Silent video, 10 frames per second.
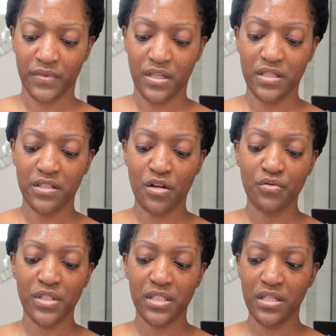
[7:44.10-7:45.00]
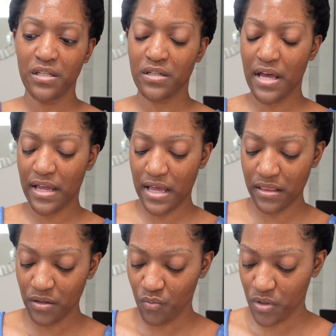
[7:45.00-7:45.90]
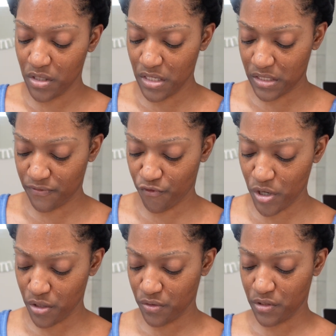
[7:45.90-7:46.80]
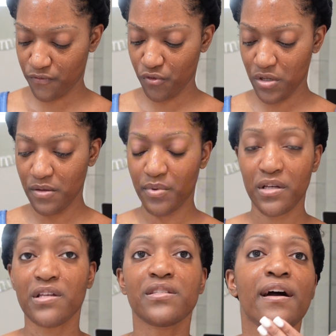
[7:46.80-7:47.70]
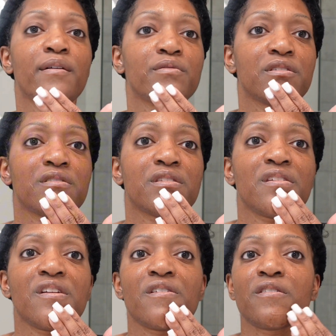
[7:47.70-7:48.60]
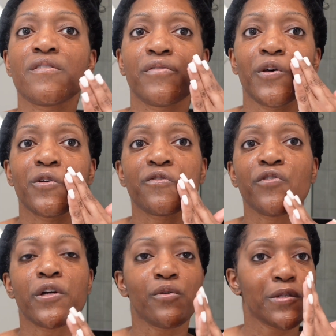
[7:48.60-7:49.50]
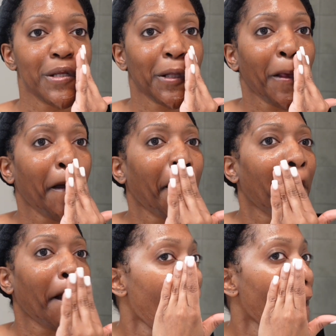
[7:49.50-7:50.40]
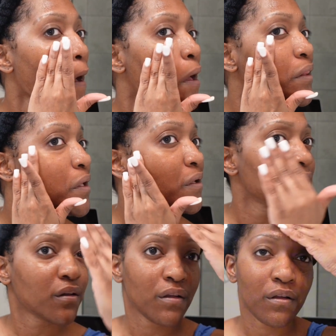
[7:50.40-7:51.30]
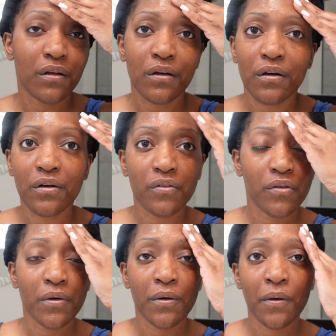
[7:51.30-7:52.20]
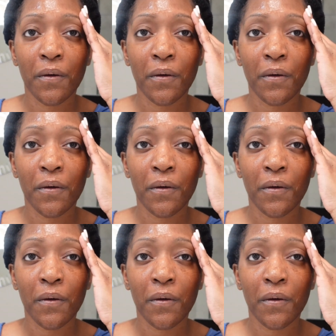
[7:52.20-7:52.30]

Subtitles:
It's no scent. I got the one that's fragrance free because I was just scared of those fragrances. I think this is enough.